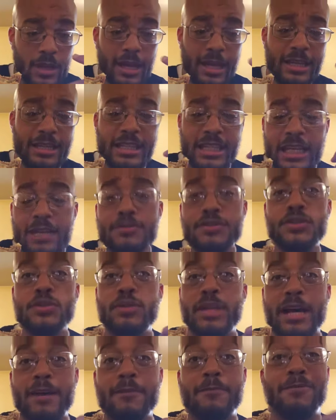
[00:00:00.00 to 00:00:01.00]
it gives
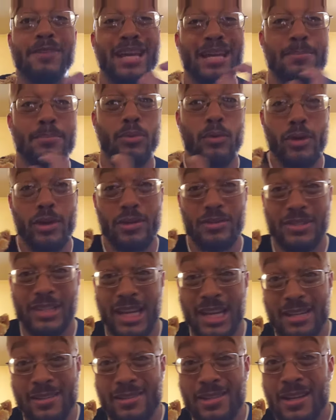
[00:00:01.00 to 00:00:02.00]
you that flame boil
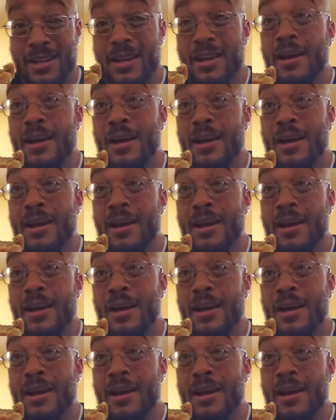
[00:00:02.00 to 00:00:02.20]
taste